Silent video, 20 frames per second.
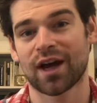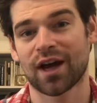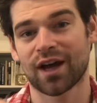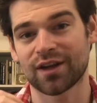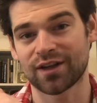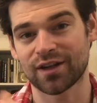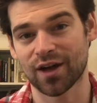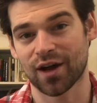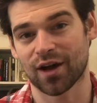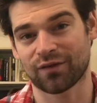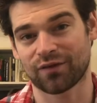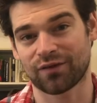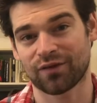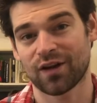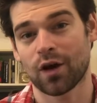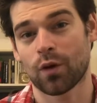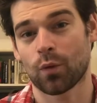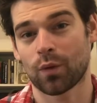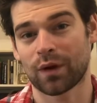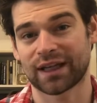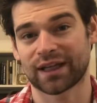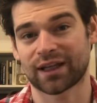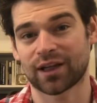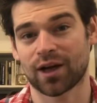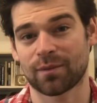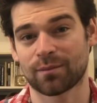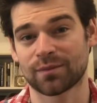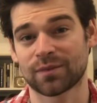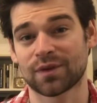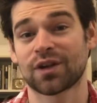enough when it
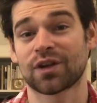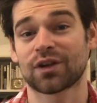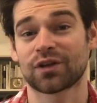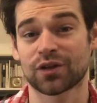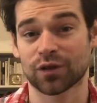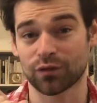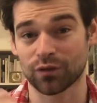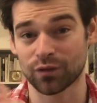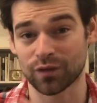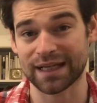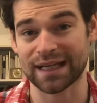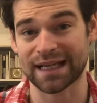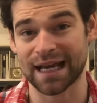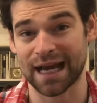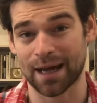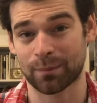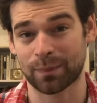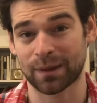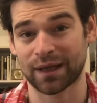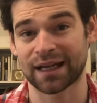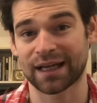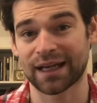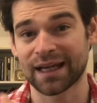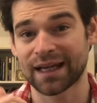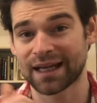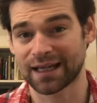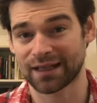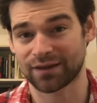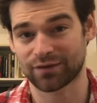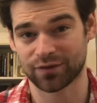comes to recapping
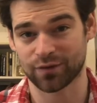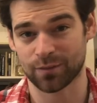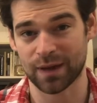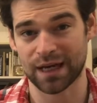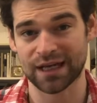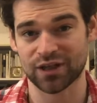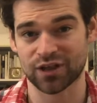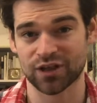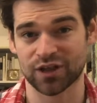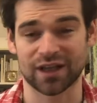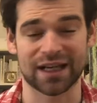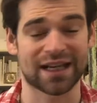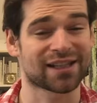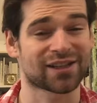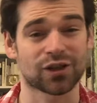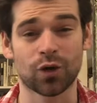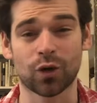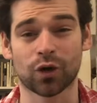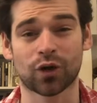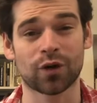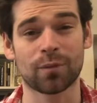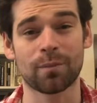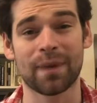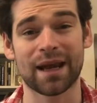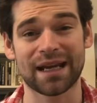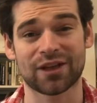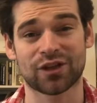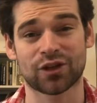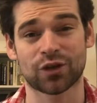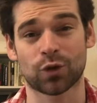information. It's not going to
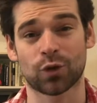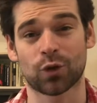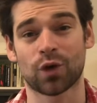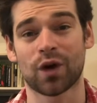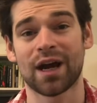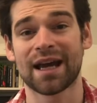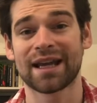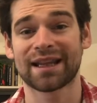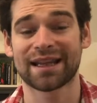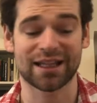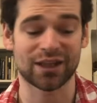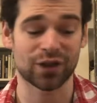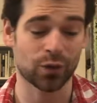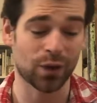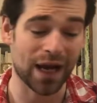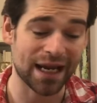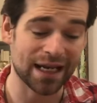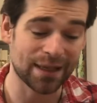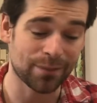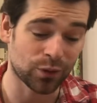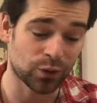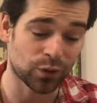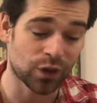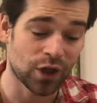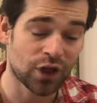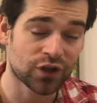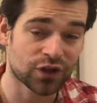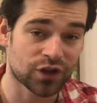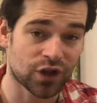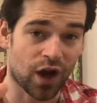make sure that you're able
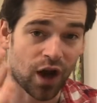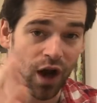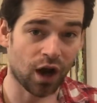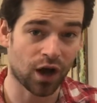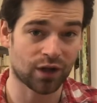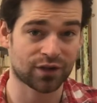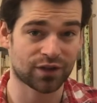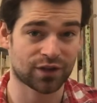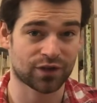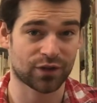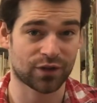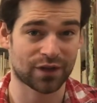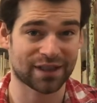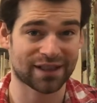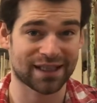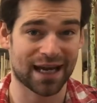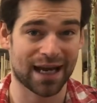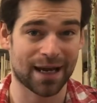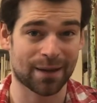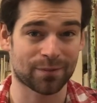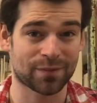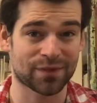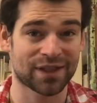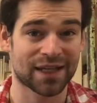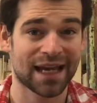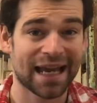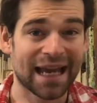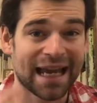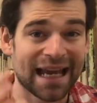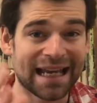to answer exams
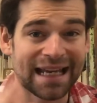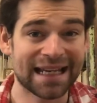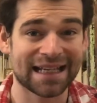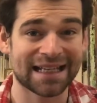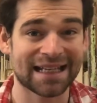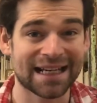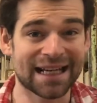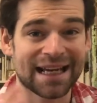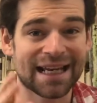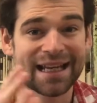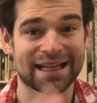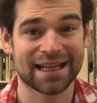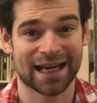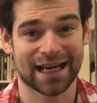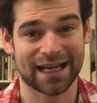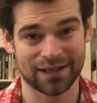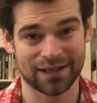in that